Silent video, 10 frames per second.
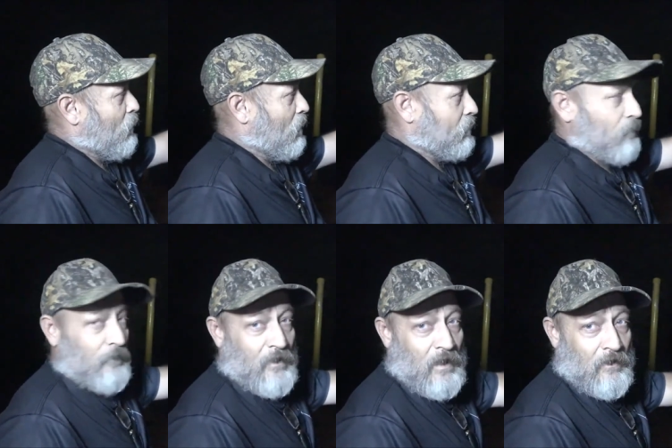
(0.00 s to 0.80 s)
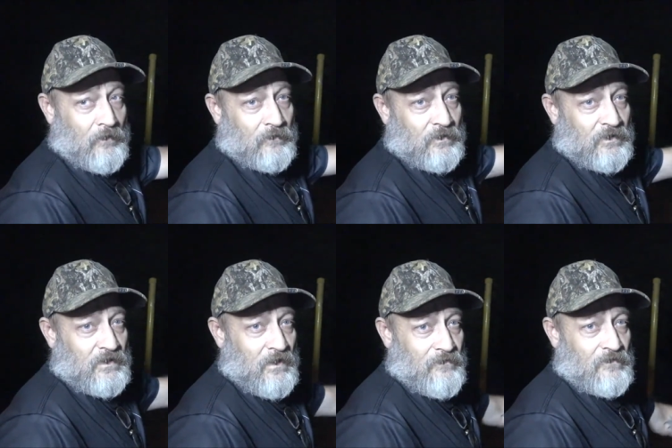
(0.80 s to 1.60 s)
water around
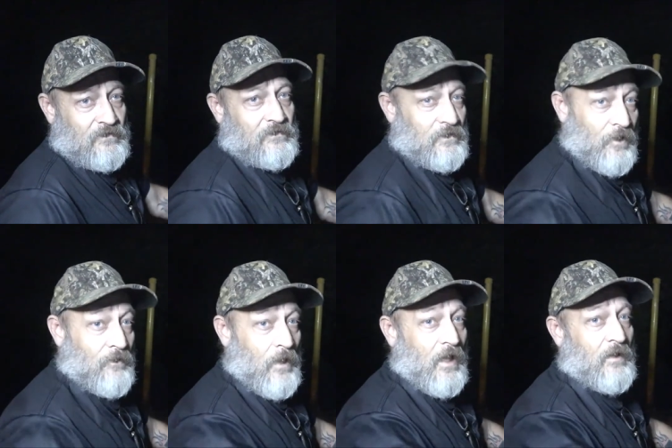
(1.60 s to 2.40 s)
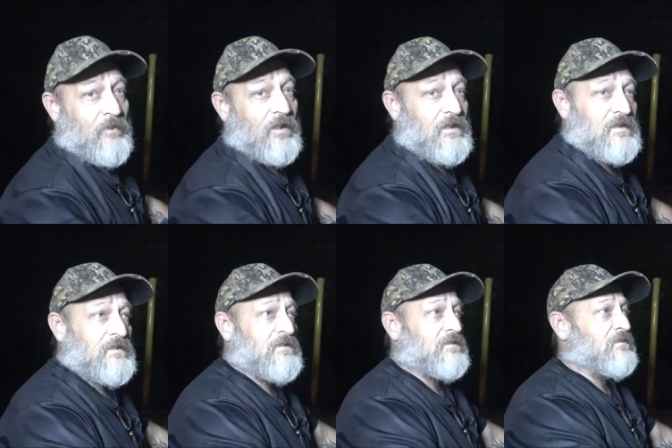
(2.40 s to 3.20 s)
different low-lying
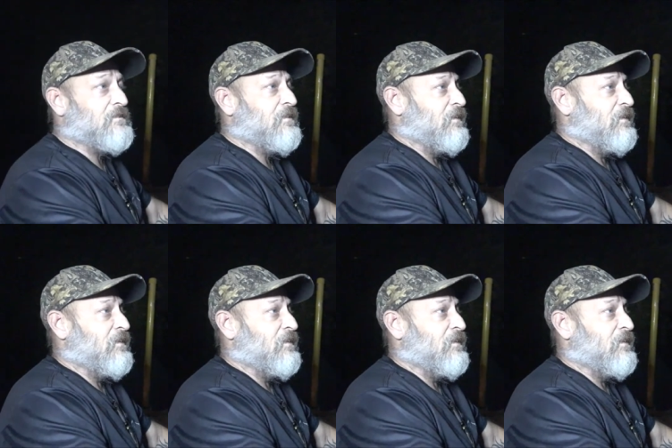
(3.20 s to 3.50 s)
places and